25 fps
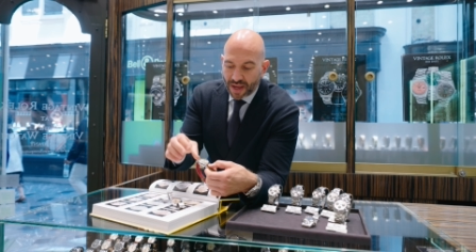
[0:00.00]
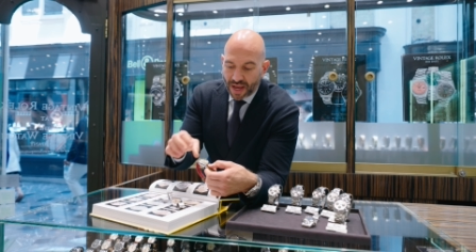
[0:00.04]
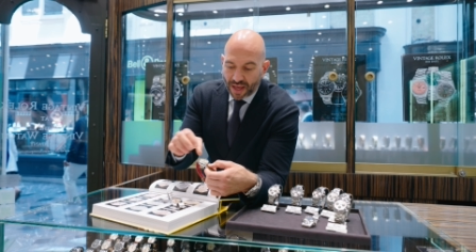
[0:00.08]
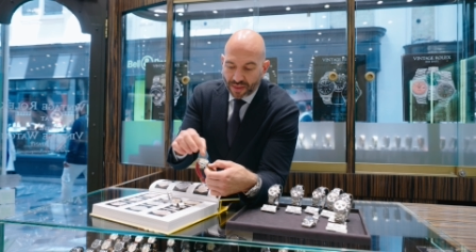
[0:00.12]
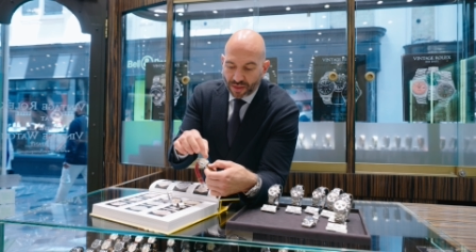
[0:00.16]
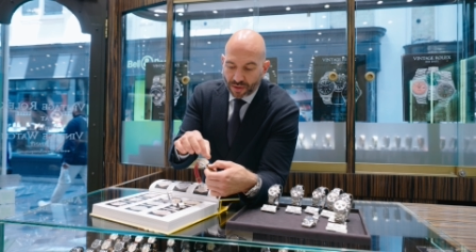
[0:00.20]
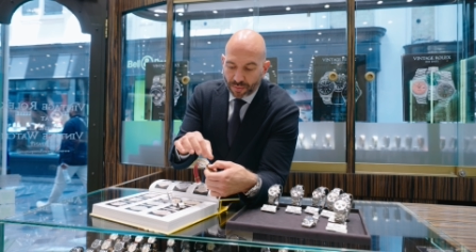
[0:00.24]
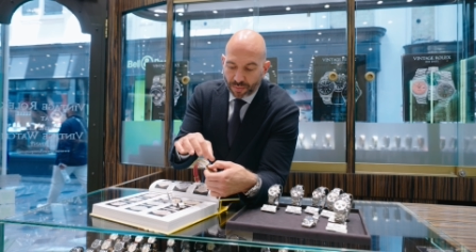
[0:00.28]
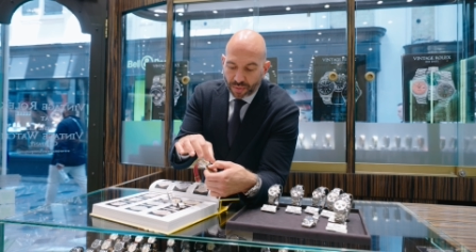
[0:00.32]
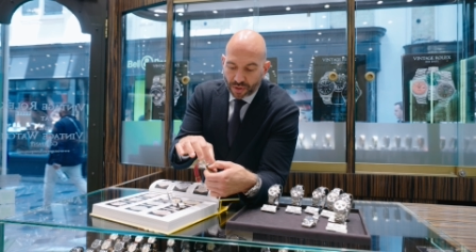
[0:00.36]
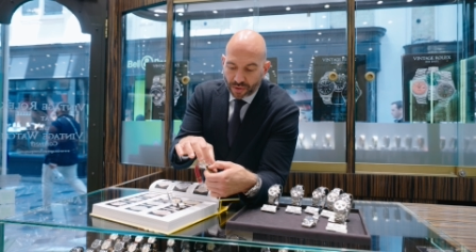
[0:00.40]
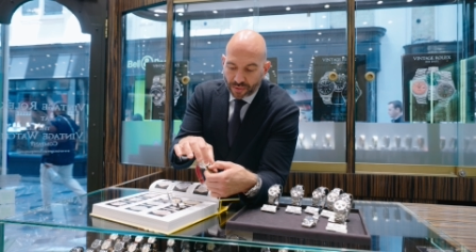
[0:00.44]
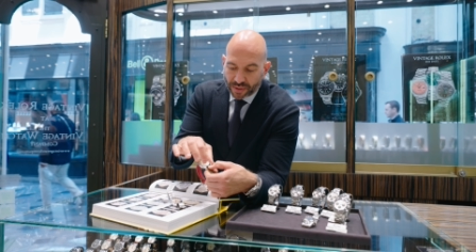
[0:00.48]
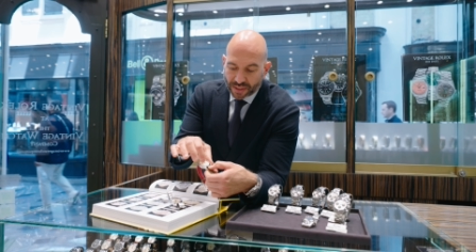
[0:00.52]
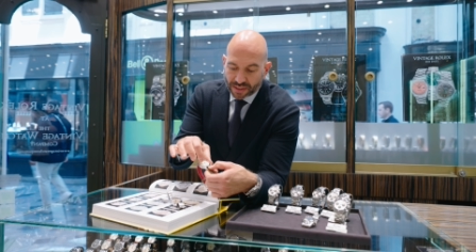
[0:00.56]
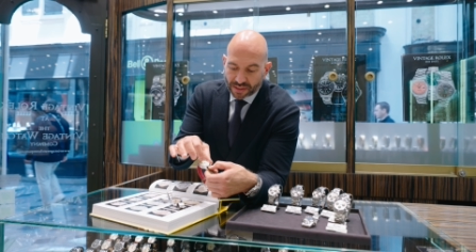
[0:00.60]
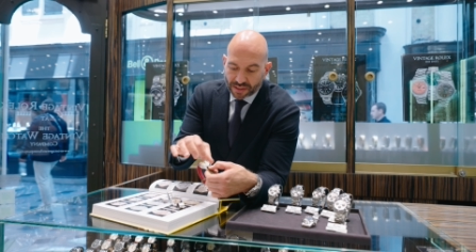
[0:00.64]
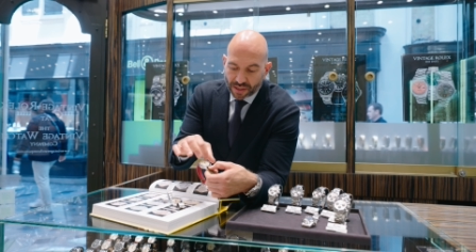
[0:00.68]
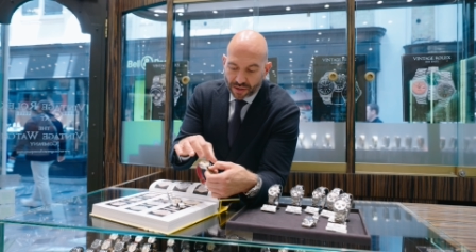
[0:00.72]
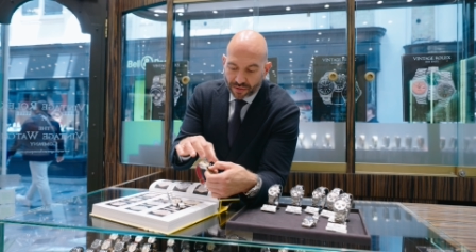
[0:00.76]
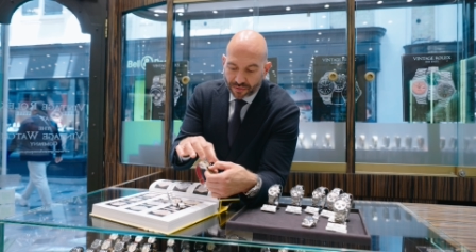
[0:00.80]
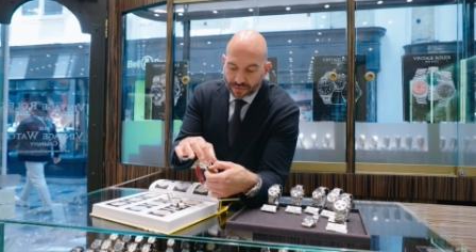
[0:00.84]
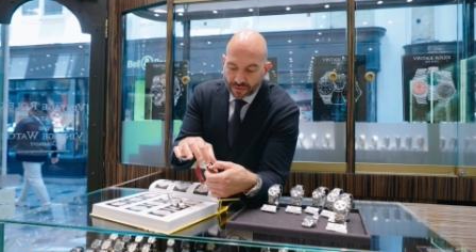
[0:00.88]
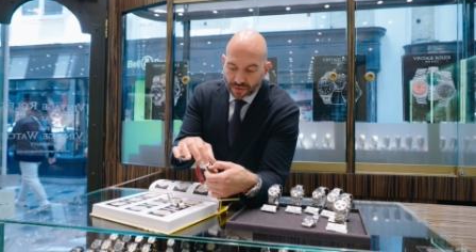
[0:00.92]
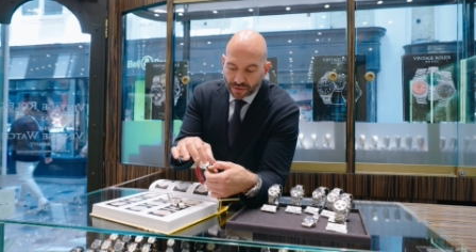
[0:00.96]
and the blue
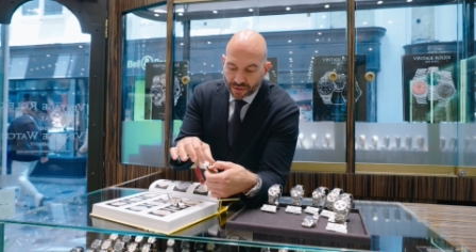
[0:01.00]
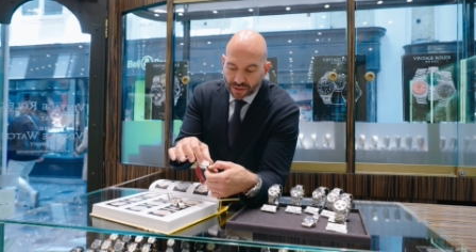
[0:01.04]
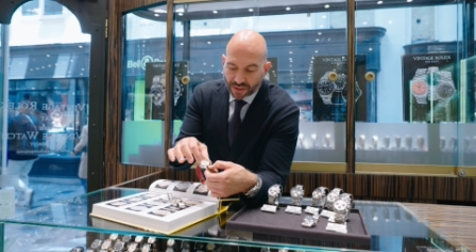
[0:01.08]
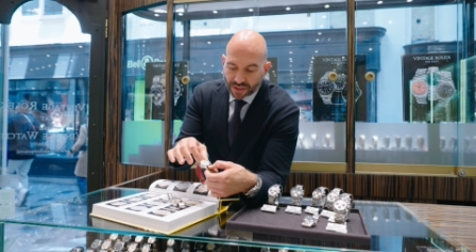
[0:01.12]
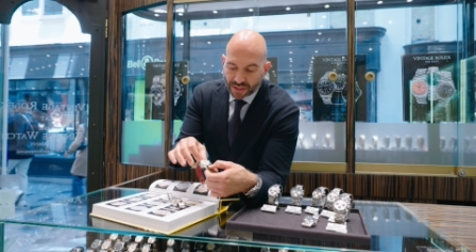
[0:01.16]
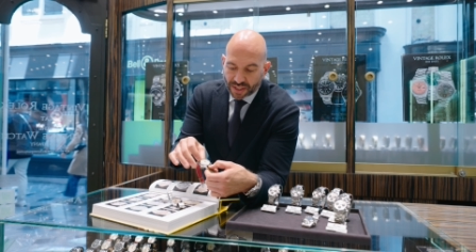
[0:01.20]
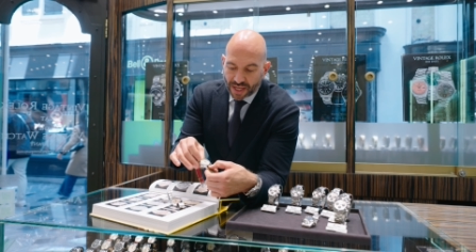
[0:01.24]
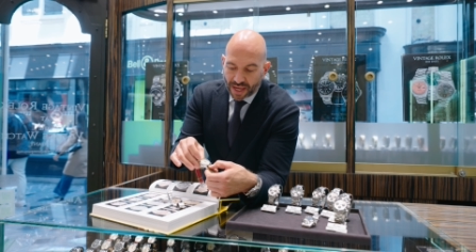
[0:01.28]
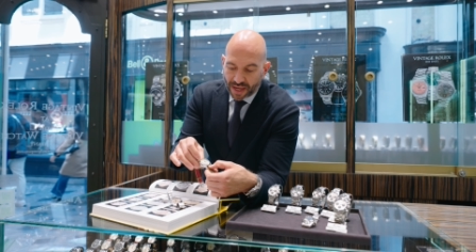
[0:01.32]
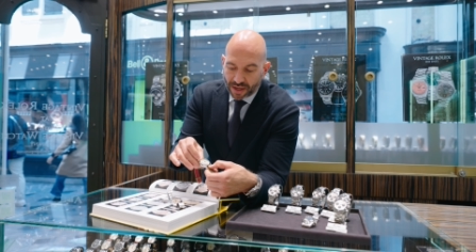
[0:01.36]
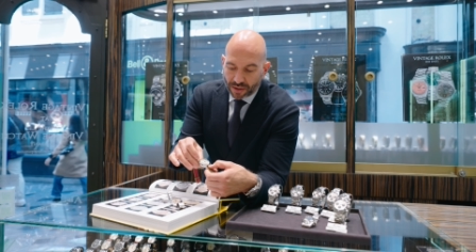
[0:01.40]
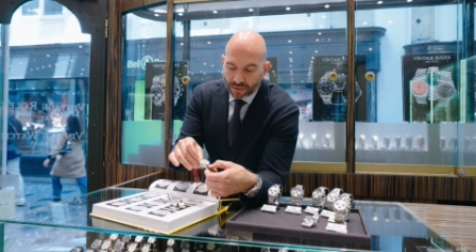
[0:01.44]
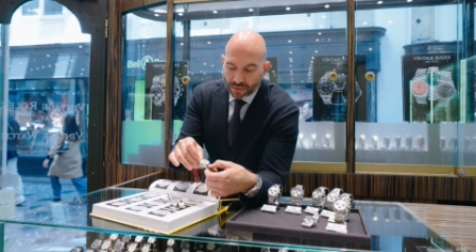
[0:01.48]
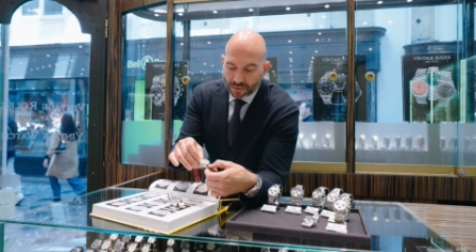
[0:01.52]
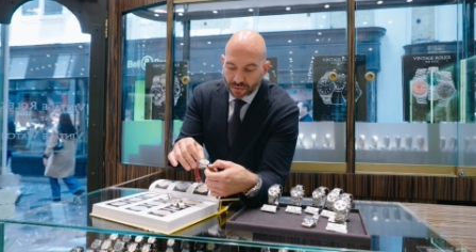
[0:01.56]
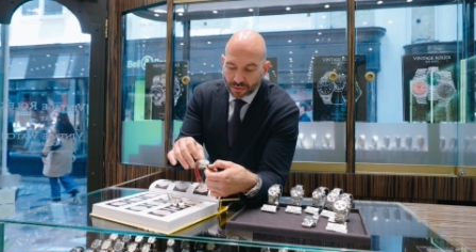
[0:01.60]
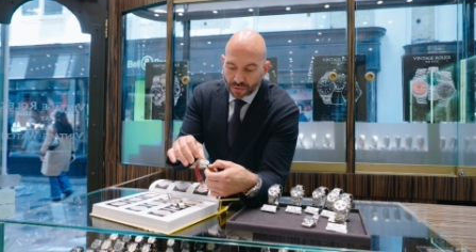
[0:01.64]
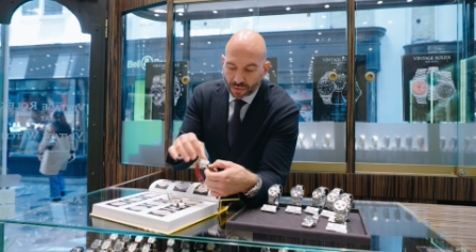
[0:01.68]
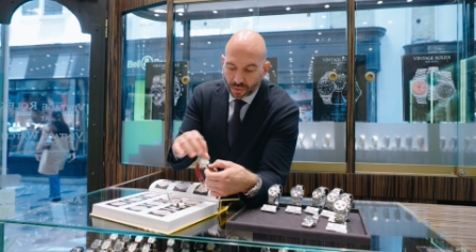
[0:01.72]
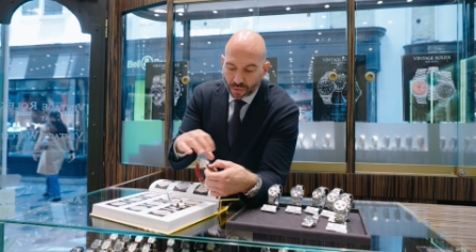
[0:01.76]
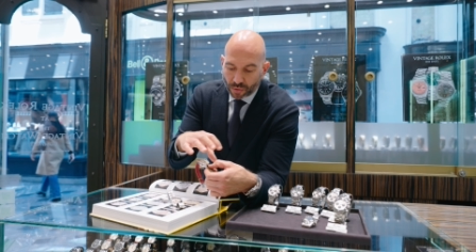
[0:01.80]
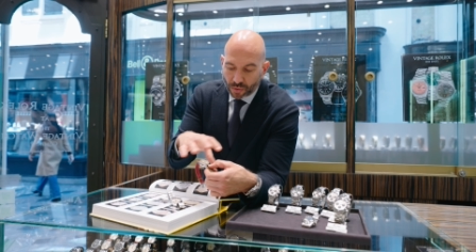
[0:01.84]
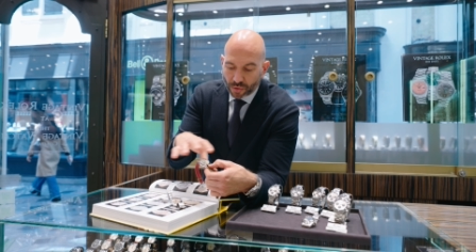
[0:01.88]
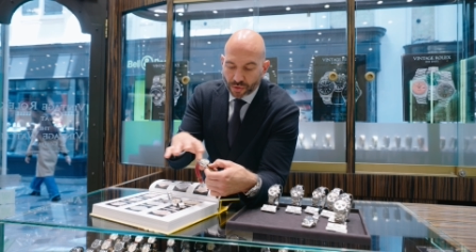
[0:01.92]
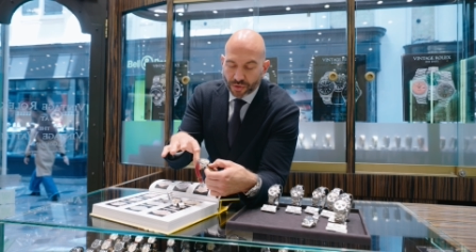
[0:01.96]
itself on the scale
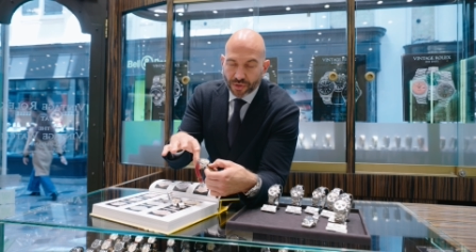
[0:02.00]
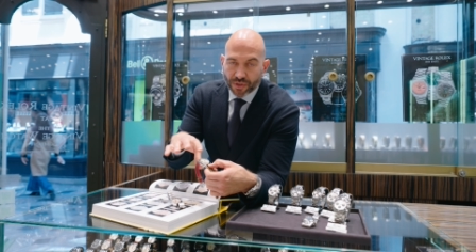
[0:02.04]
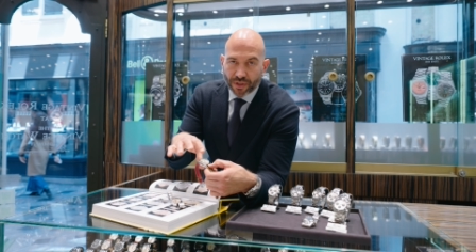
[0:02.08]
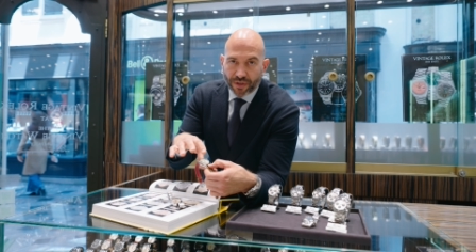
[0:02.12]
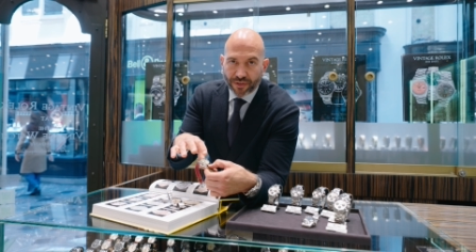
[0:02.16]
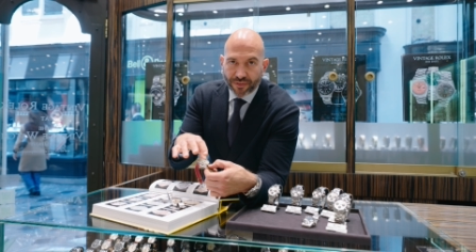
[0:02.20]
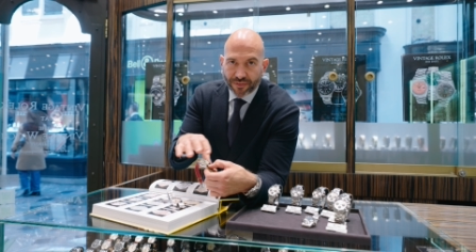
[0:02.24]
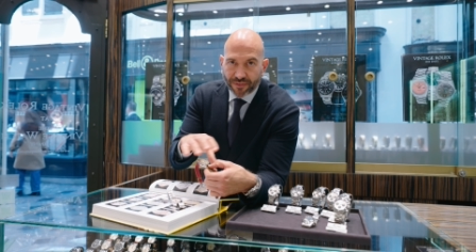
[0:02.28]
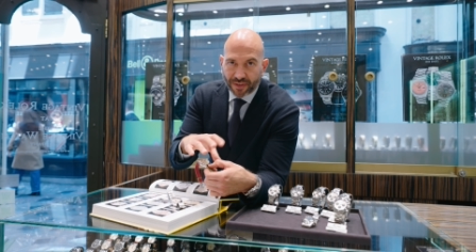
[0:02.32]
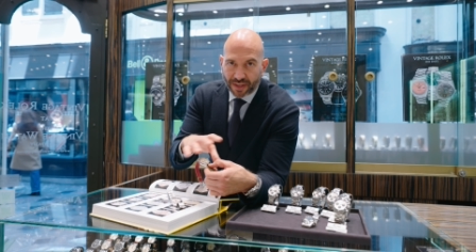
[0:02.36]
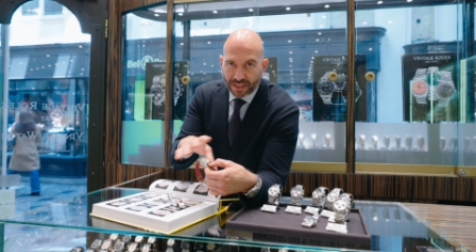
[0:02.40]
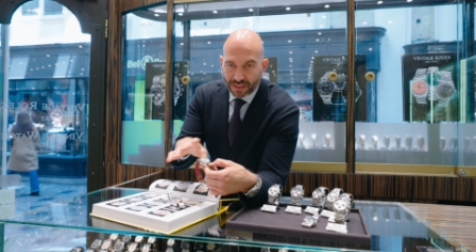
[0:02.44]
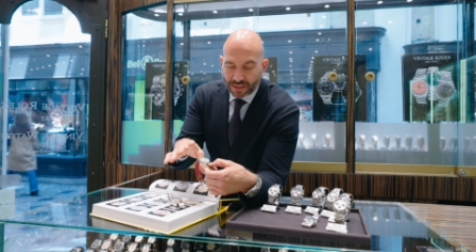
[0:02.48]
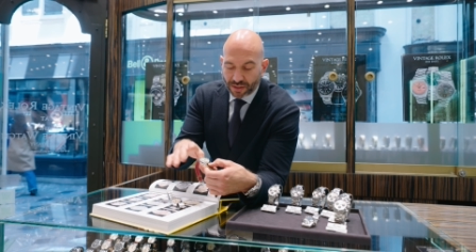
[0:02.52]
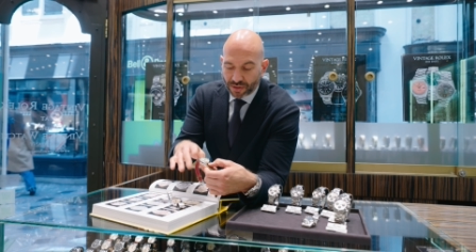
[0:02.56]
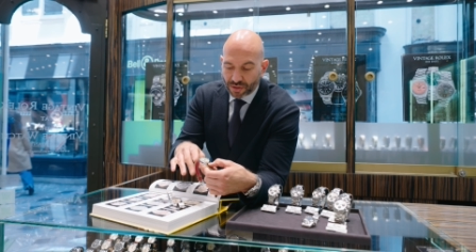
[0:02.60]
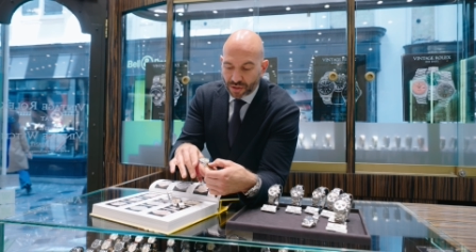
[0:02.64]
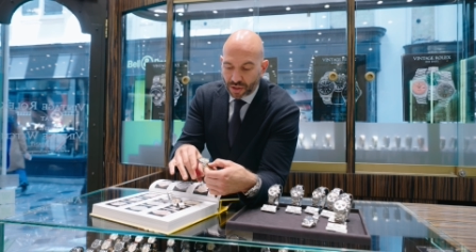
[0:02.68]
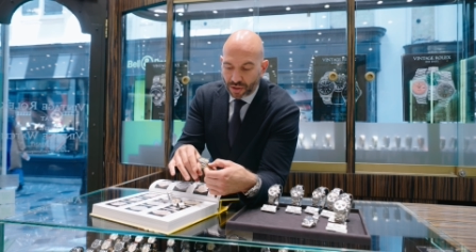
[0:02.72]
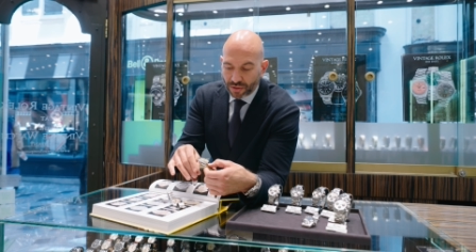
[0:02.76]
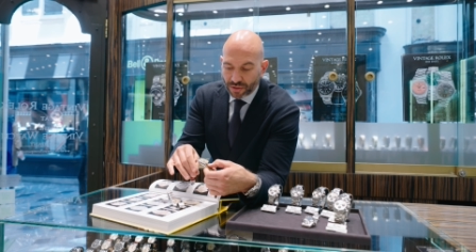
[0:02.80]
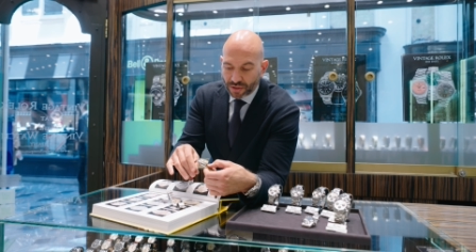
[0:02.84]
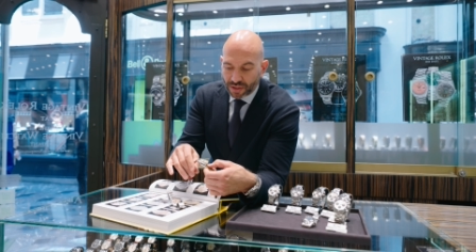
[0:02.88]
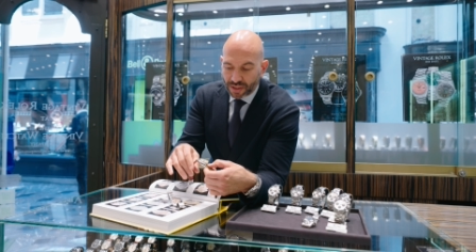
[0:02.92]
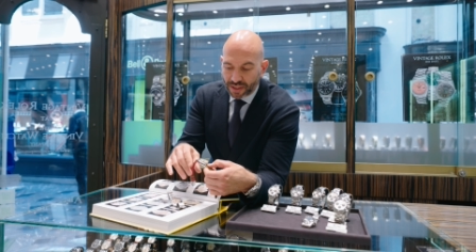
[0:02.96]
also faded
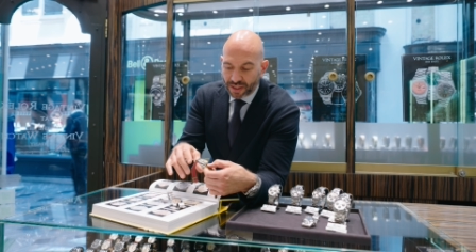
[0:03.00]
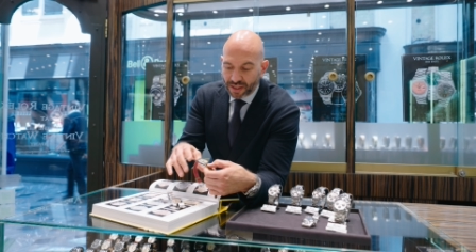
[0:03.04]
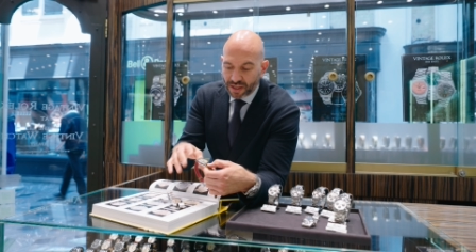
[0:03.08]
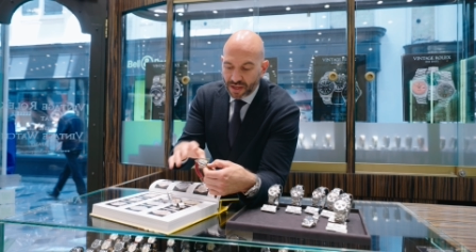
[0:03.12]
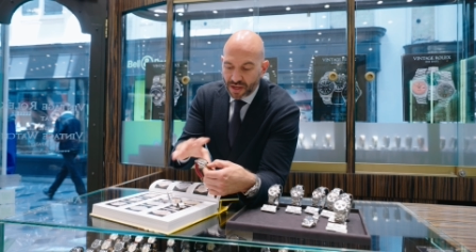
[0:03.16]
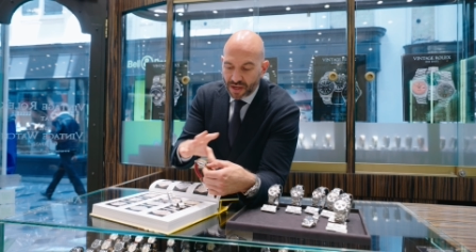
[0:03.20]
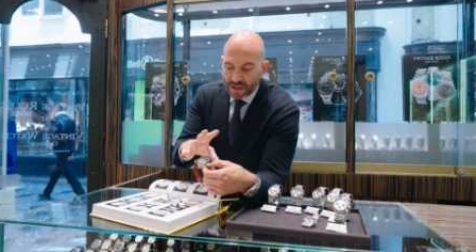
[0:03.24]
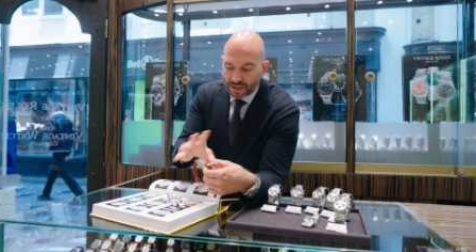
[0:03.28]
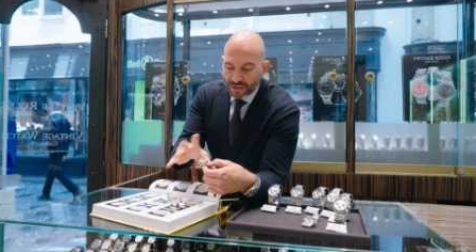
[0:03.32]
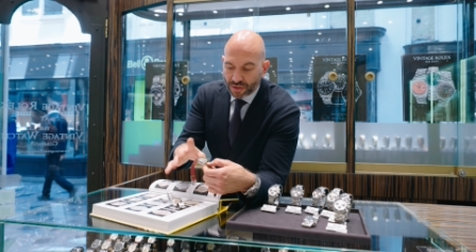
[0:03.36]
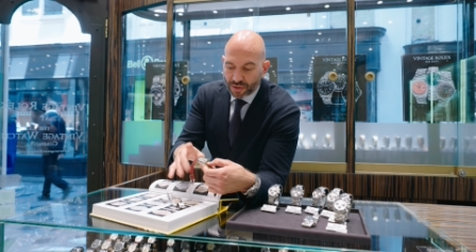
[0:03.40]
totally